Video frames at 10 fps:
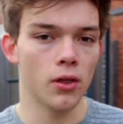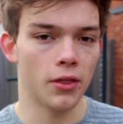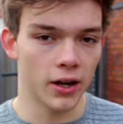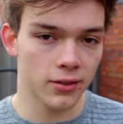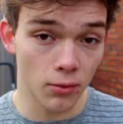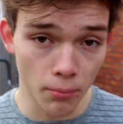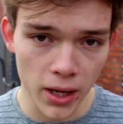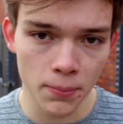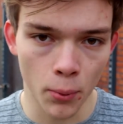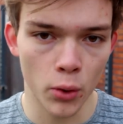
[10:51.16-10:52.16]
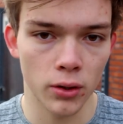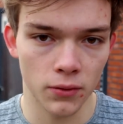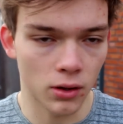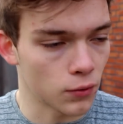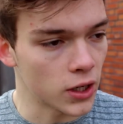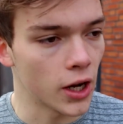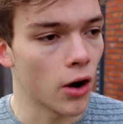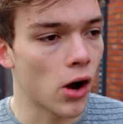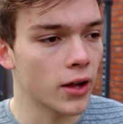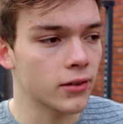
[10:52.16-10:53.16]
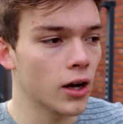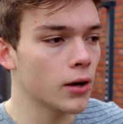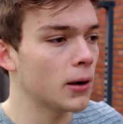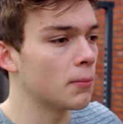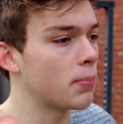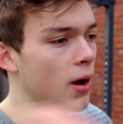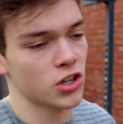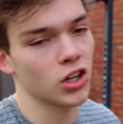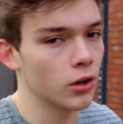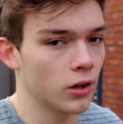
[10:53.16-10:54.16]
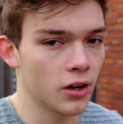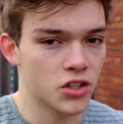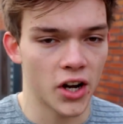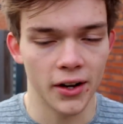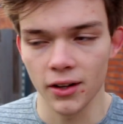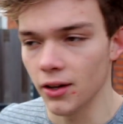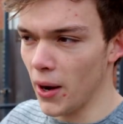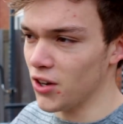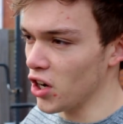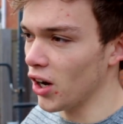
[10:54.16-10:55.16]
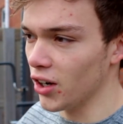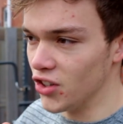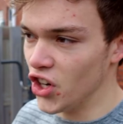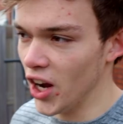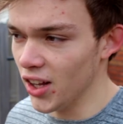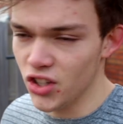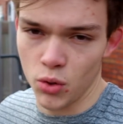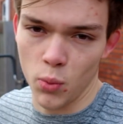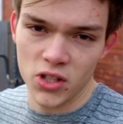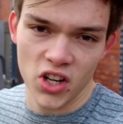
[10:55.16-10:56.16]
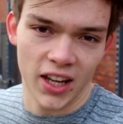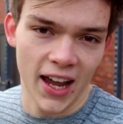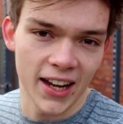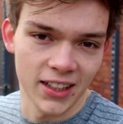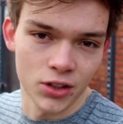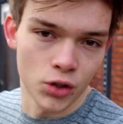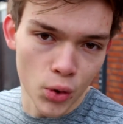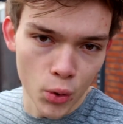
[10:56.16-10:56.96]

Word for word: that is the main point of this video. It's not about bashing on other challenge, bashing on a challenge, which I kinda do.